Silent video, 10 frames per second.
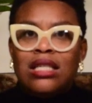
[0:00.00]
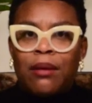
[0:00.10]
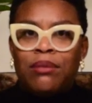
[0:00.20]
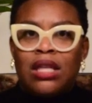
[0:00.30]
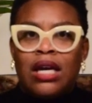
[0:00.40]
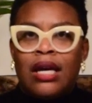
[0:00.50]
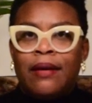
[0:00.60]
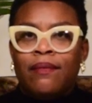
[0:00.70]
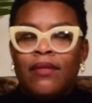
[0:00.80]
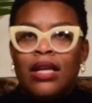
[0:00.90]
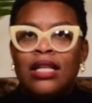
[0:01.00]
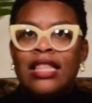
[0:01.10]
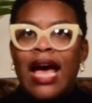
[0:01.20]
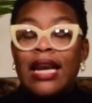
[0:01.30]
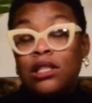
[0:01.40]
something
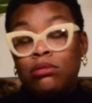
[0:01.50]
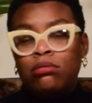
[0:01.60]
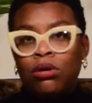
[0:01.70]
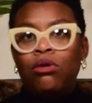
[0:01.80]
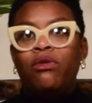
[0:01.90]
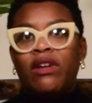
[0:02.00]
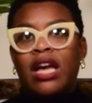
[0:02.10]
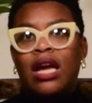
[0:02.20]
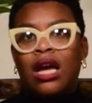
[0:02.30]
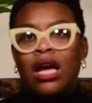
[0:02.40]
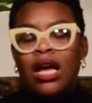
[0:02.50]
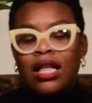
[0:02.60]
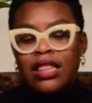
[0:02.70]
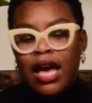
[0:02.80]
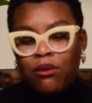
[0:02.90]
that is moving,
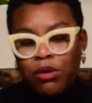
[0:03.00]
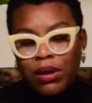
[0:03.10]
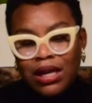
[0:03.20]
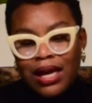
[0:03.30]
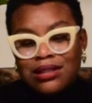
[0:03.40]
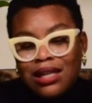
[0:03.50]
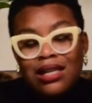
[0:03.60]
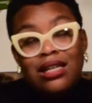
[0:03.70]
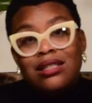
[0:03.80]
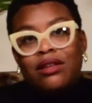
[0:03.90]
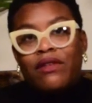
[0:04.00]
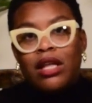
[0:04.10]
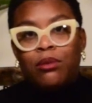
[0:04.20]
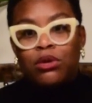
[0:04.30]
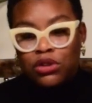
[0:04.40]
that we realize that it is
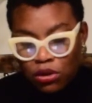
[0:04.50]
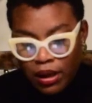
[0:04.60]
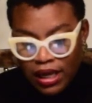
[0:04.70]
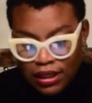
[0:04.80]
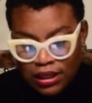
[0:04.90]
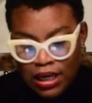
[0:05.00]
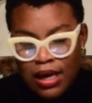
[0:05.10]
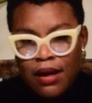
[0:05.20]
available to us,